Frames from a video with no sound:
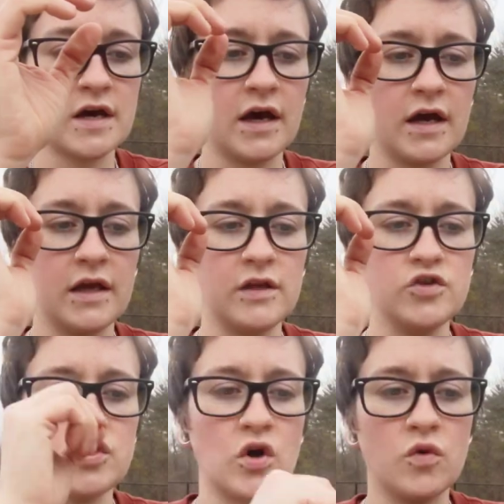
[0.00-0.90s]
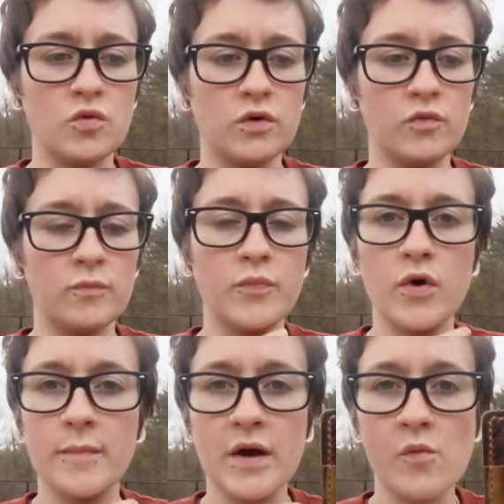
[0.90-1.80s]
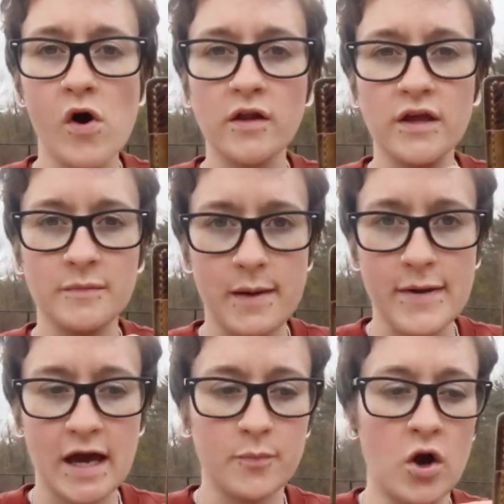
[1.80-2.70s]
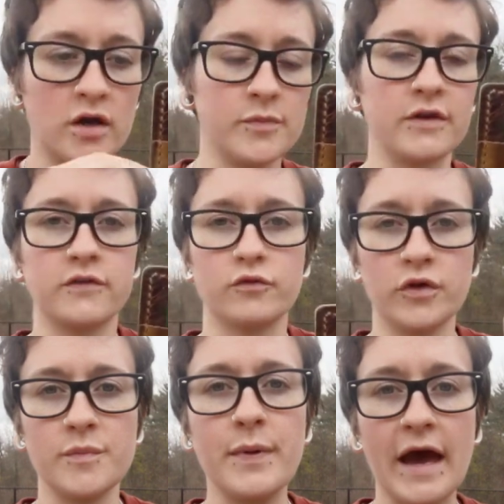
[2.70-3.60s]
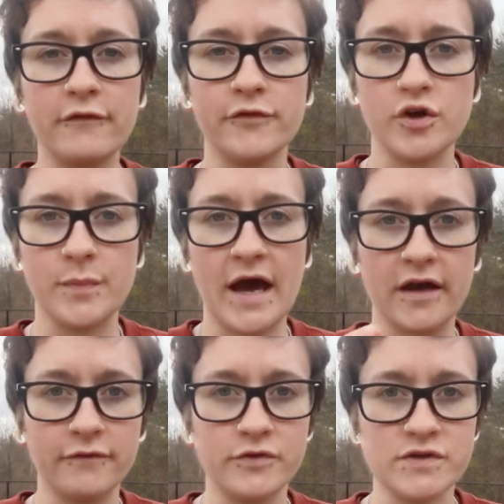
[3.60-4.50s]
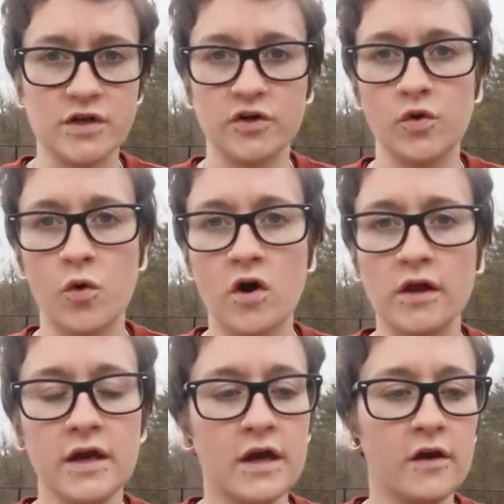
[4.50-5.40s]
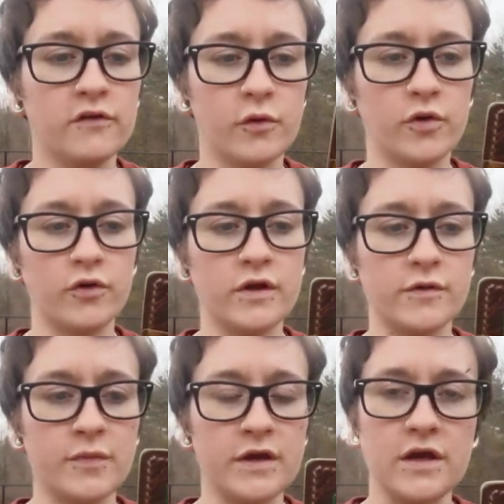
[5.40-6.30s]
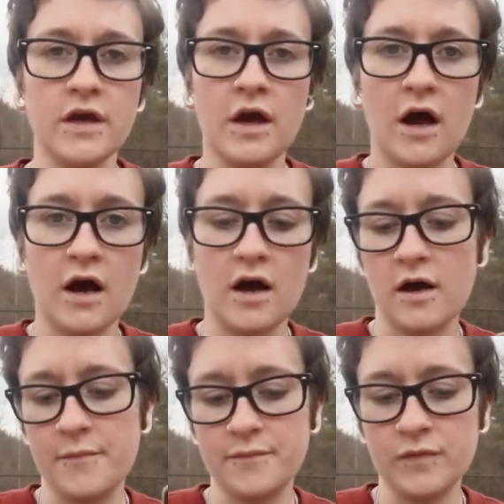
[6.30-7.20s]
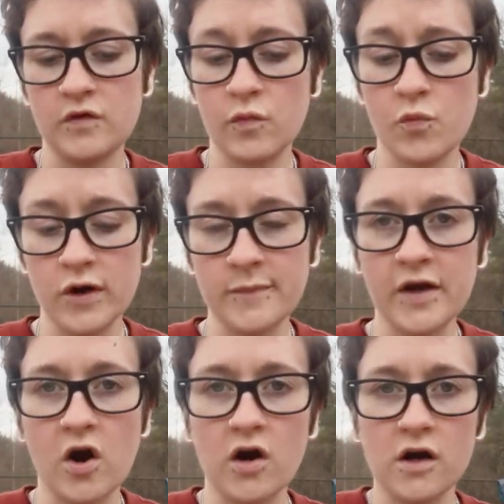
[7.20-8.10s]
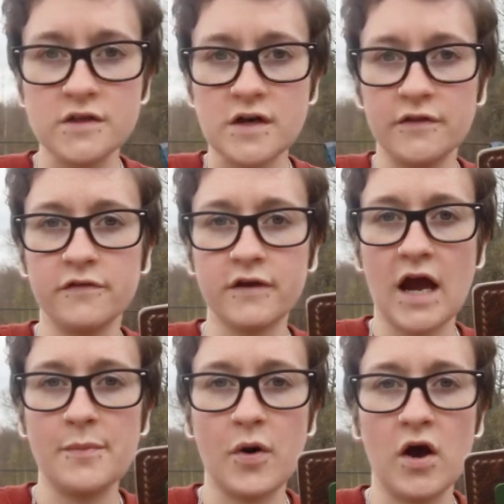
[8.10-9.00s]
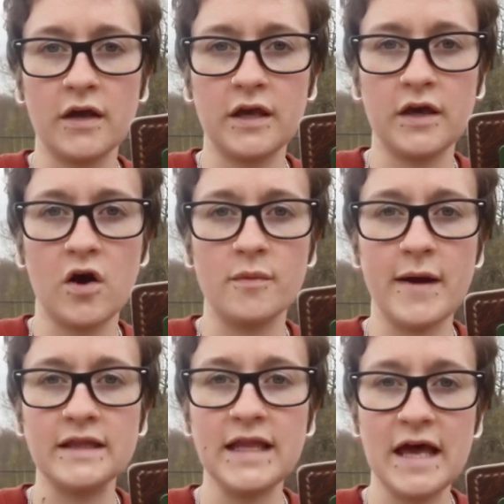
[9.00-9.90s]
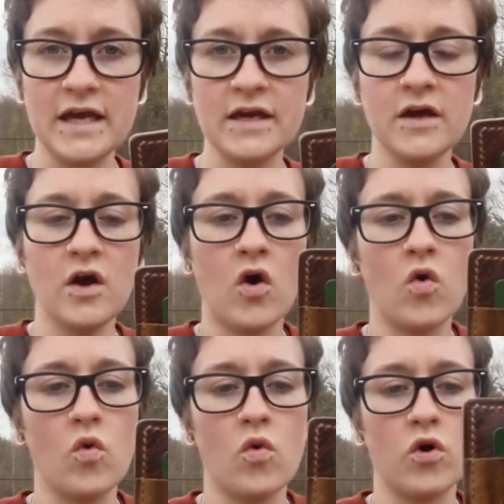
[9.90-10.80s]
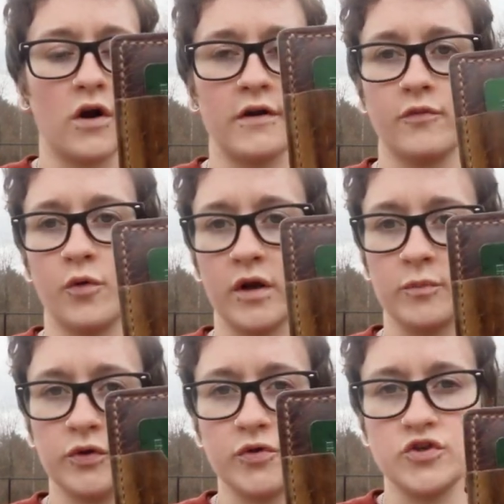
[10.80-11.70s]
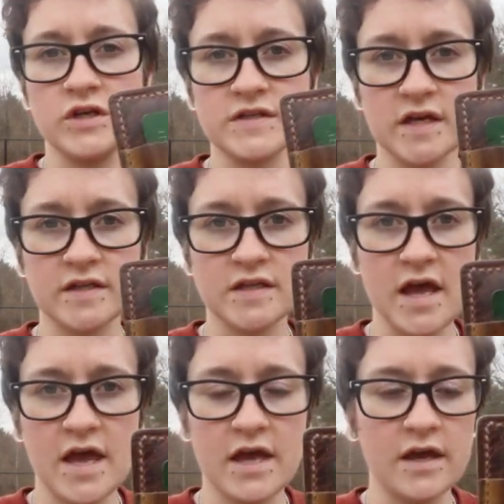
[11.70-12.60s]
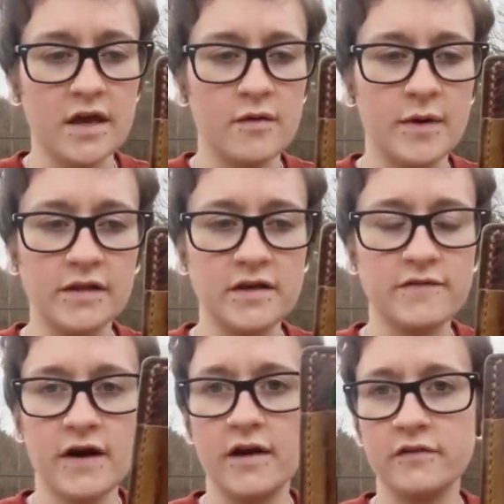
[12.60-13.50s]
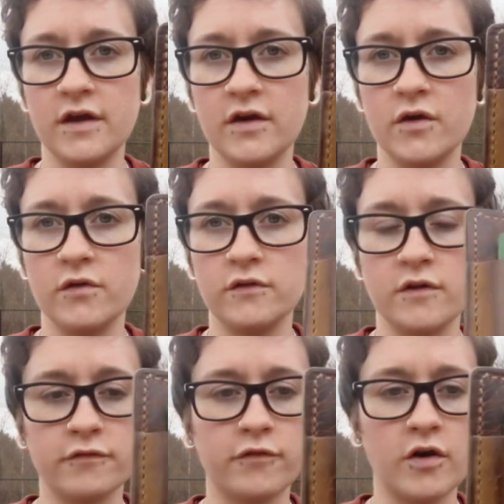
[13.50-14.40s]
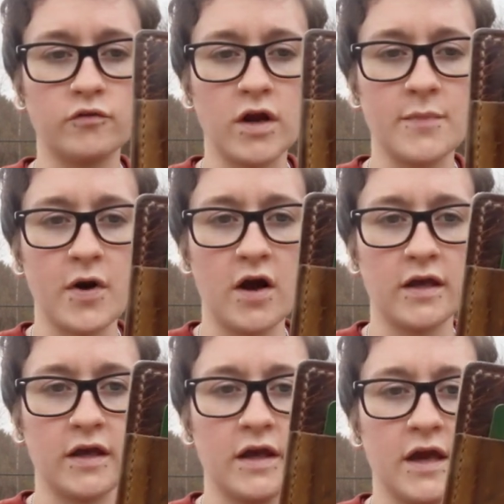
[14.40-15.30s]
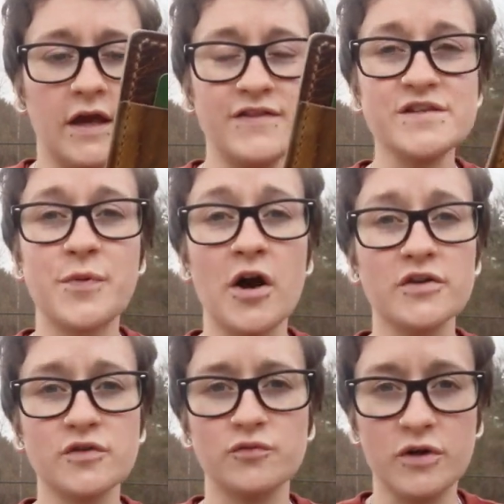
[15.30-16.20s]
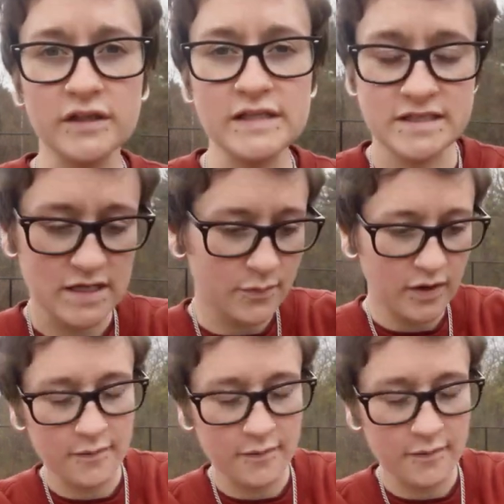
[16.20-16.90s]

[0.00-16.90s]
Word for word: I don't put my wallet in my back pocket because it's really bad for your back if you sit on your wallet. So it'll either be, um, if I'm wearing my Carhartts, on the side pocket on my leg, or if I'm wearing blue jeans like today, my Levi's, it goes in the front right pocket. And these pockets are really deep.